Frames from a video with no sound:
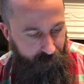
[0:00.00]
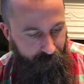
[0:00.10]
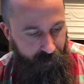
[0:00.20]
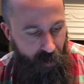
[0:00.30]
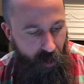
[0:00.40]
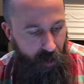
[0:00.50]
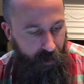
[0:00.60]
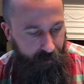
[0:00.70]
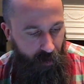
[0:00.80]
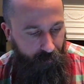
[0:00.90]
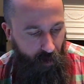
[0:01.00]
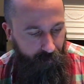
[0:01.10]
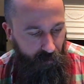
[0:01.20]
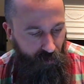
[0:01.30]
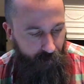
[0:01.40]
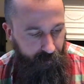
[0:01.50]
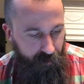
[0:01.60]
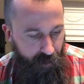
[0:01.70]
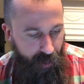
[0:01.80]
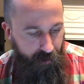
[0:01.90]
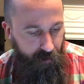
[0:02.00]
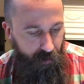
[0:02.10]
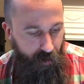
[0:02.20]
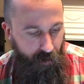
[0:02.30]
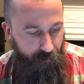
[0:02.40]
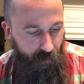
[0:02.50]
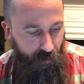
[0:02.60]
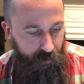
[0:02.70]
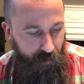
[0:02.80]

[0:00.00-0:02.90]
says, have you ever travelled to Canada, and if not,